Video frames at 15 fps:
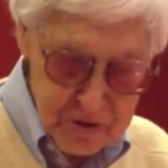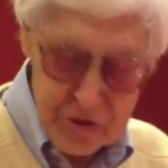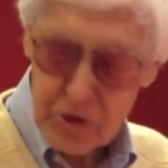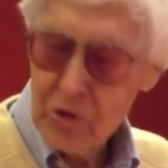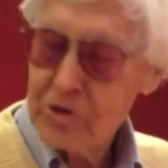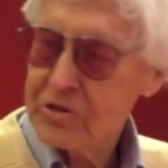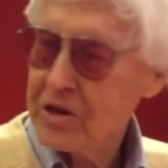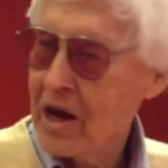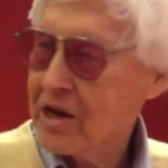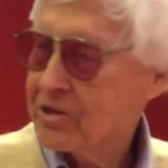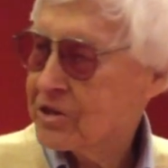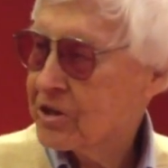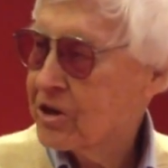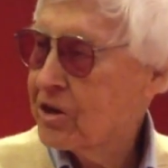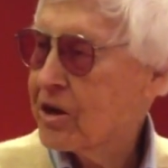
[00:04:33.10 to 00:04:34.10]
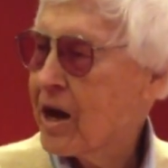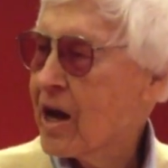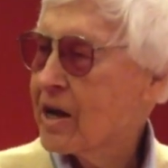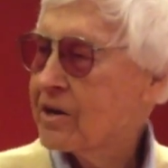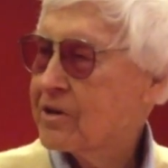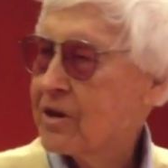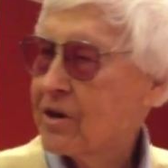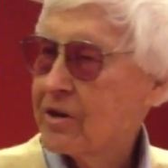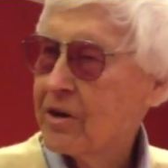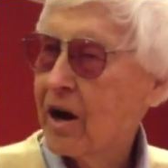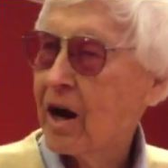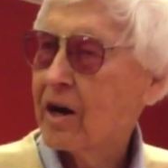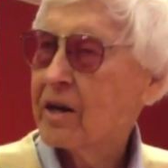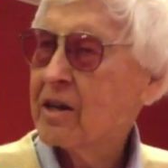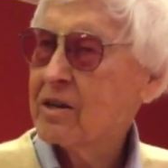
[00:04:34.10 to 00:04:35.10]
suicide's a good idea or
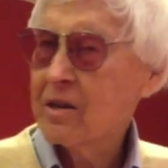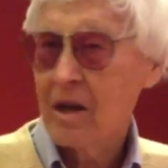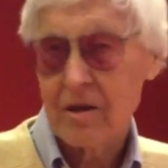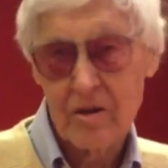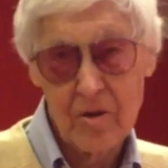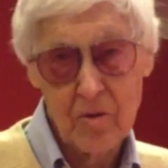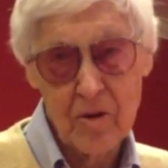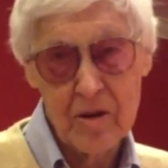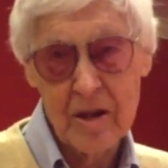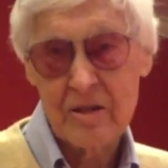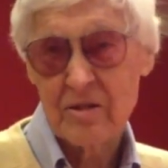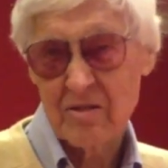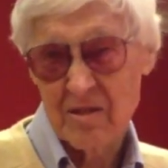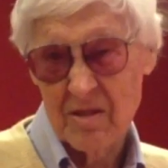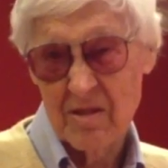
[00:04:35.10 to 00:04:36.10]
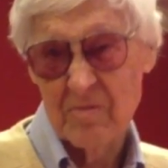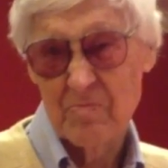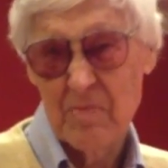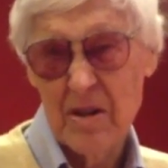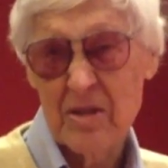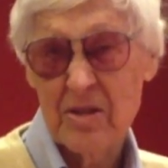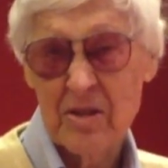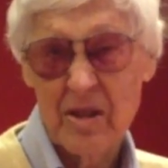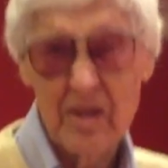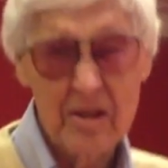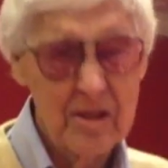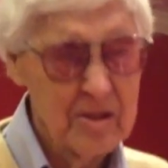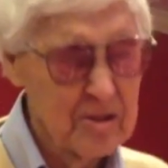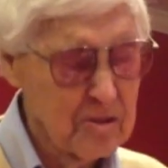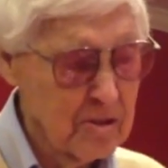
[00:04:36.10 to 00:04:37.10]
not. He doesn't know whether that's the best thing to
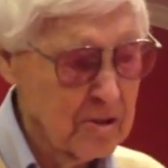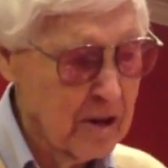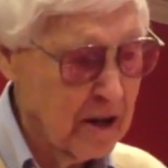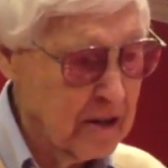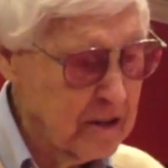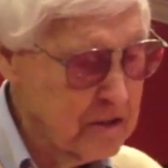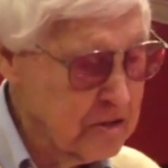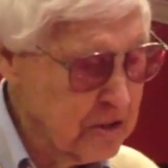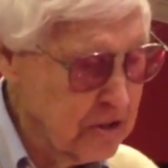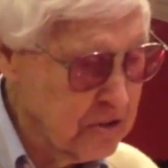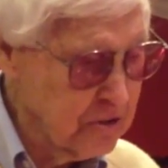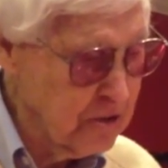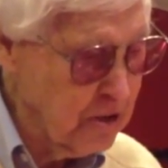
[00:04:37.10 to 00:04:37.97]
do or not. He says,